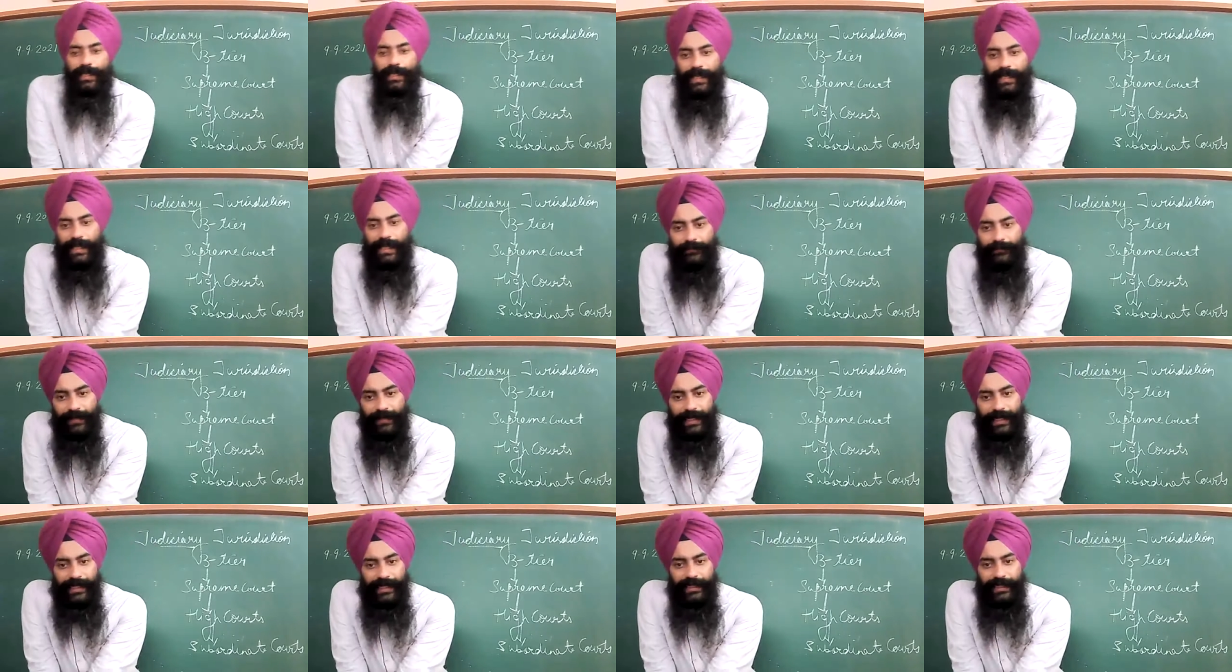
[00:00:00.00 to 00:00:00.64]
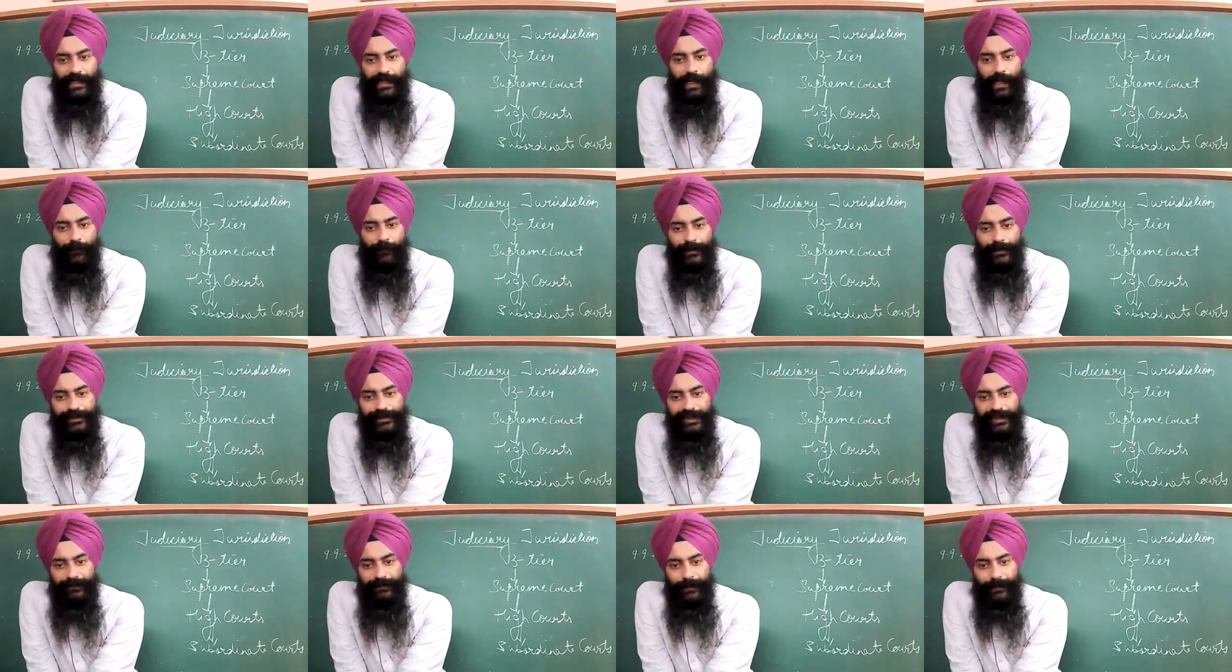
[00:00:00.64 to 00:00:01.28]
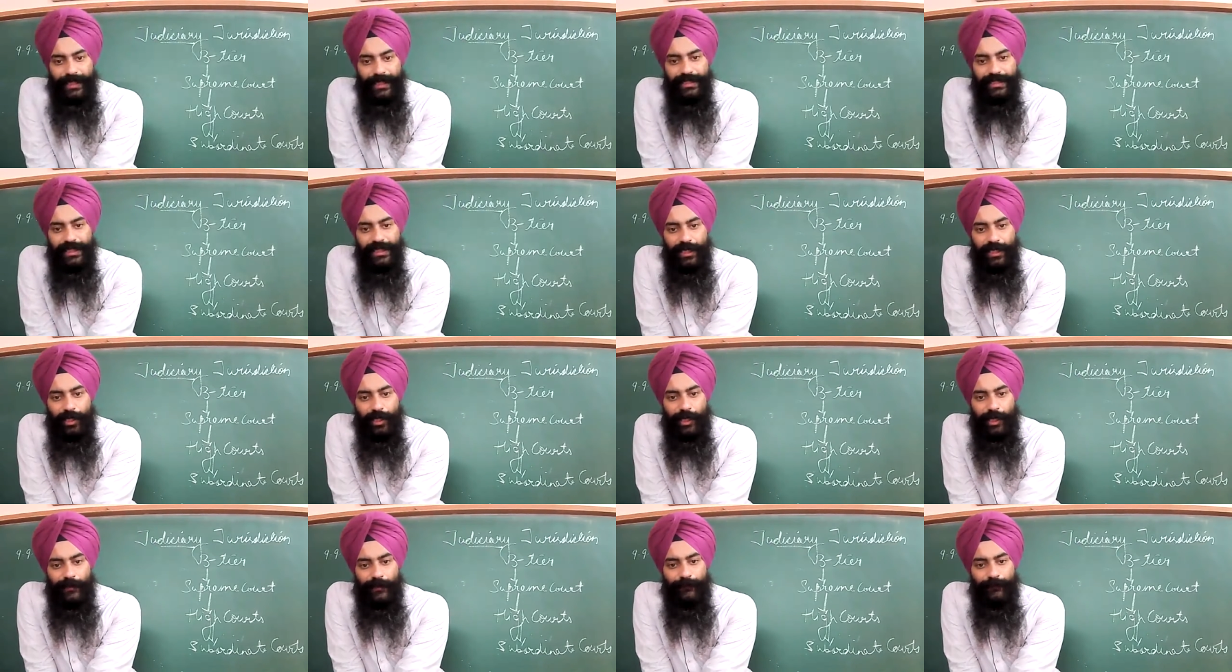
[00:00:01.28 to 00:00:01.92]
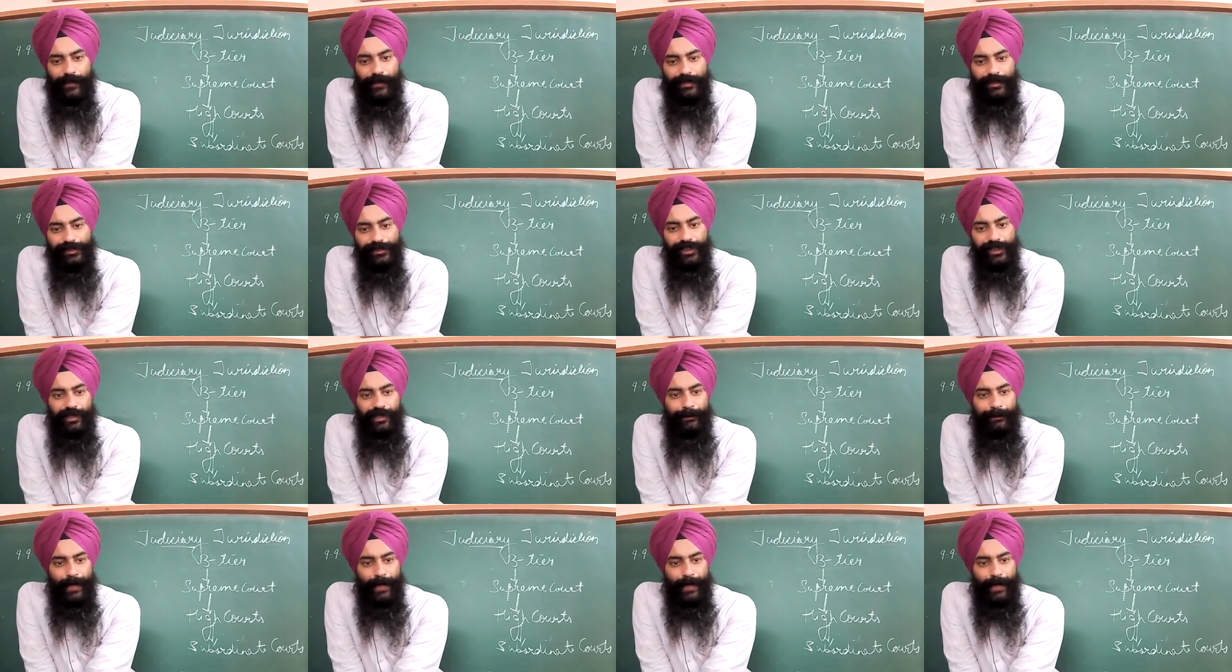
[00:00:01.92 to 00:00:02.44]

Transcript: any of a Chief Minister not function